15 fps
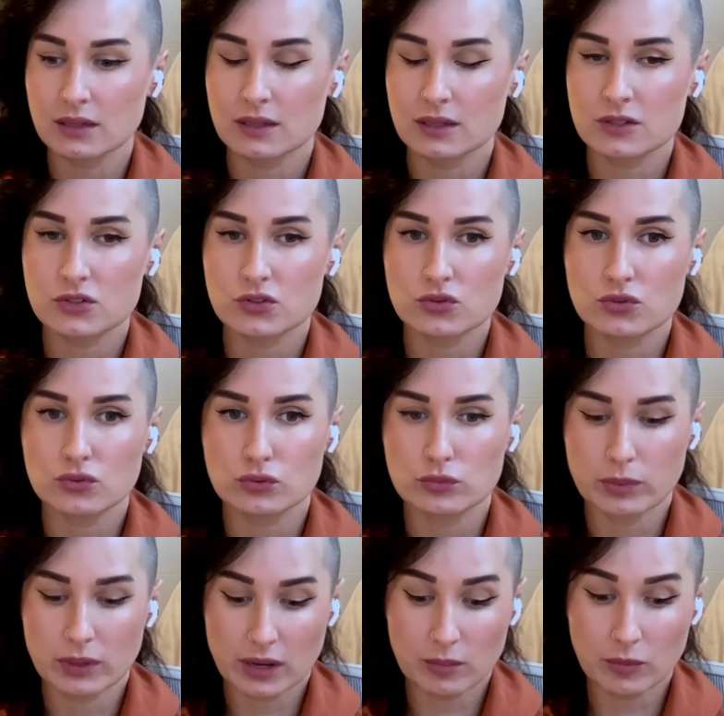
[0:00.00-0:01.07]
to
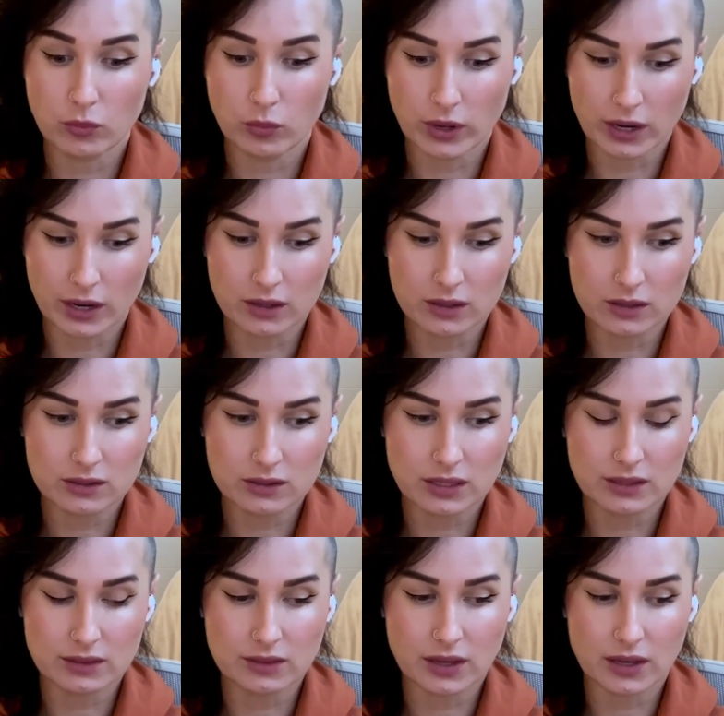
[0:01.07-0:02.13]
become aware
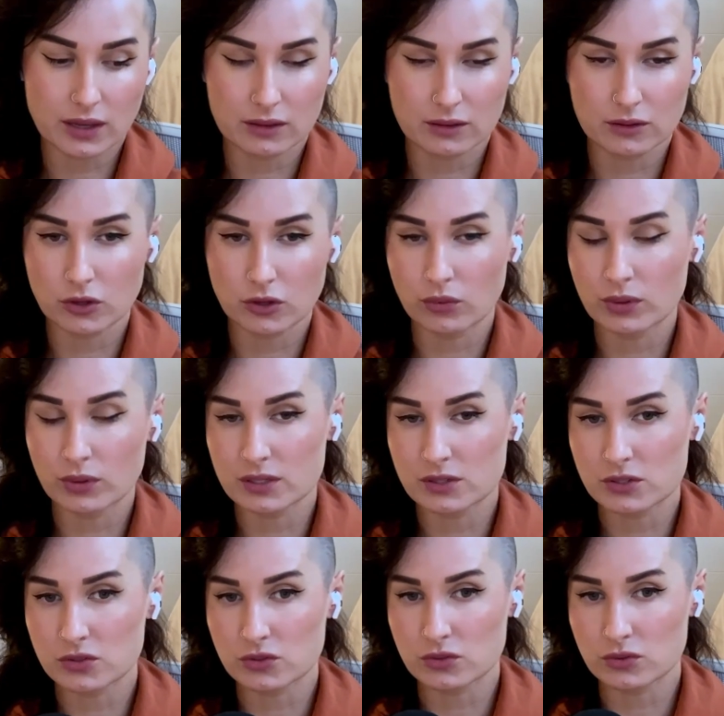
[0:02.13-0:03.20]
and then go
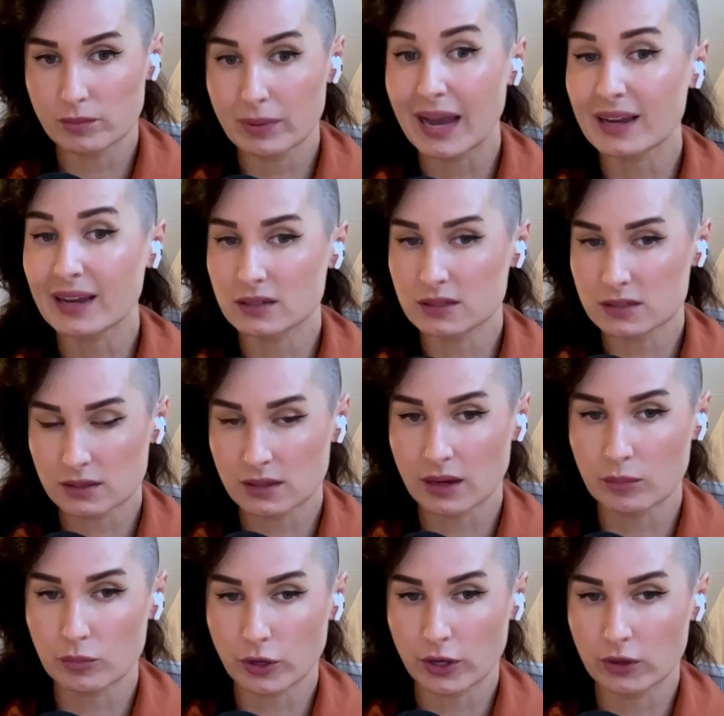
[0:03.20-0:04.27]
into back into
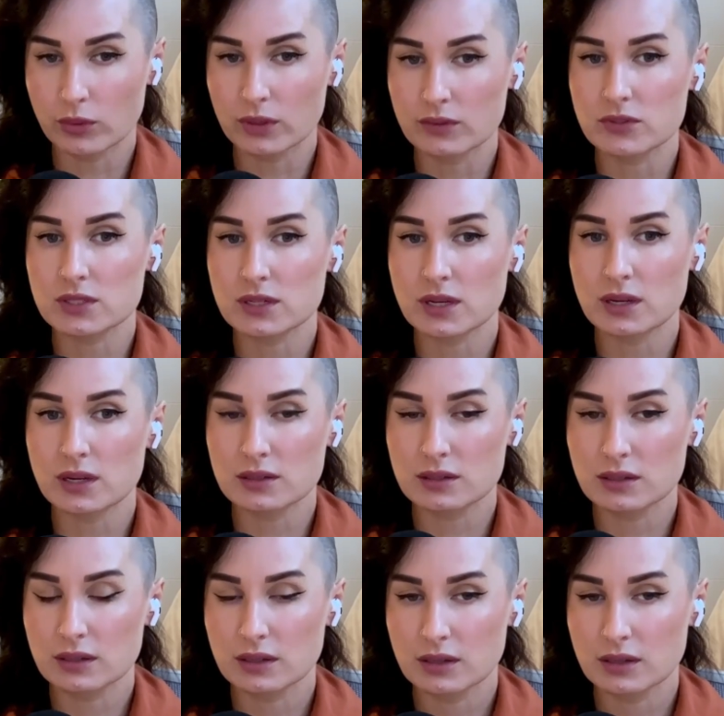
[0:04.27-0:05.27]
that brainwave state